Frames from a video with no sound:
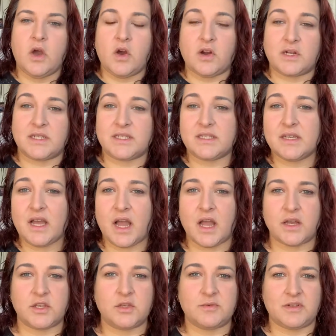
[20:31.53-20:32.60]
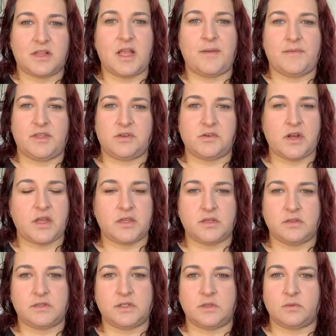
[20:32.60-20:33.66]
or just in a hot, humid climate that you're not
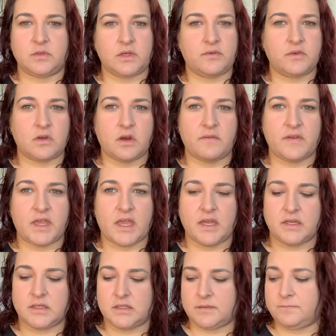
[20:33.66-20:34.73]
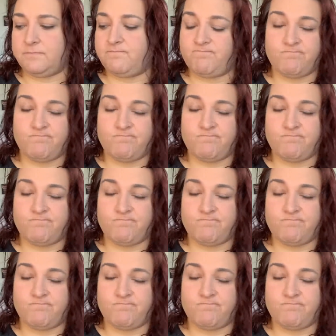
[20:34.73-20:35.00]
used to. Whenever you're on vacation,